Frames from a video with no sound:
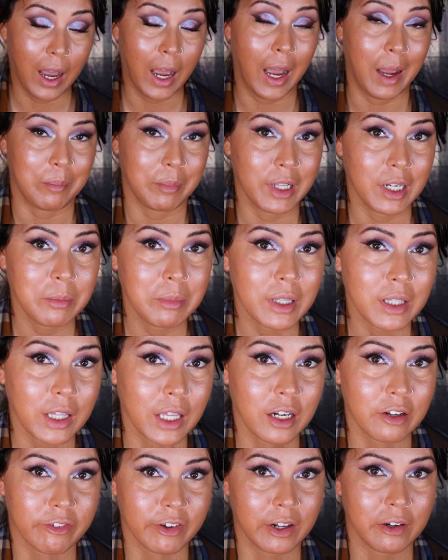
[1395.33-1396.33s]
I'm gonna be
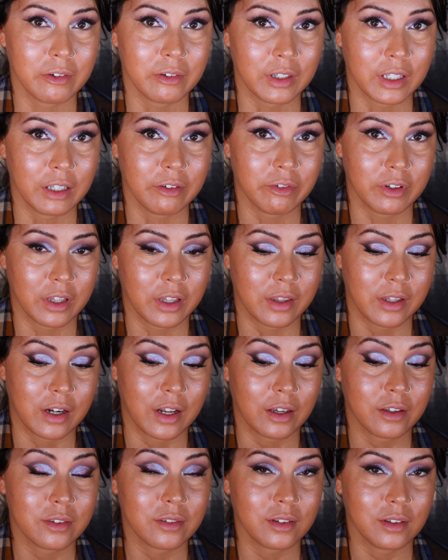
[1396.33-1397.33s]
late if I don't leave within the
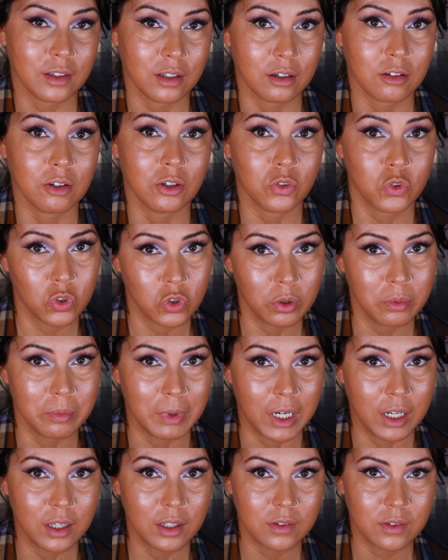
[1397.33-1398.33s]
next literal 2
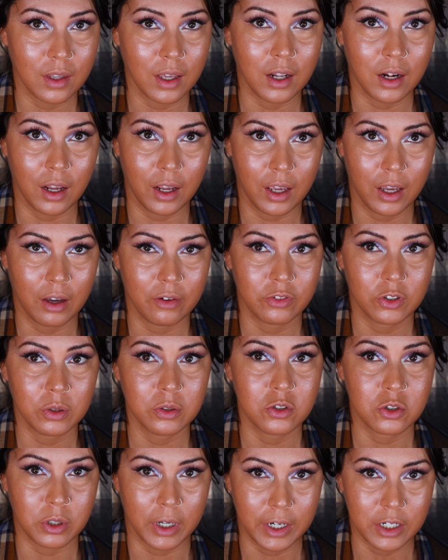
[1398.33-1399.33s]
minutes and I have
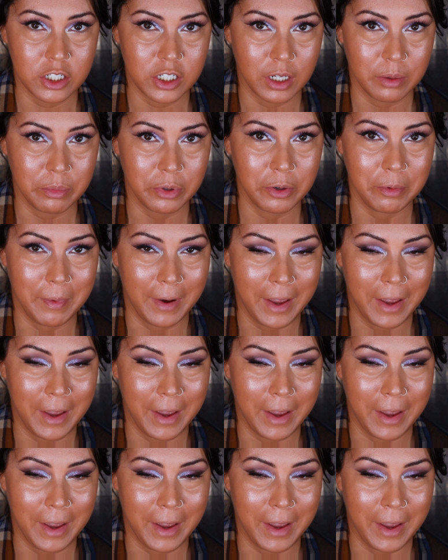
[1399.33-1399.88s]
to dry shampoo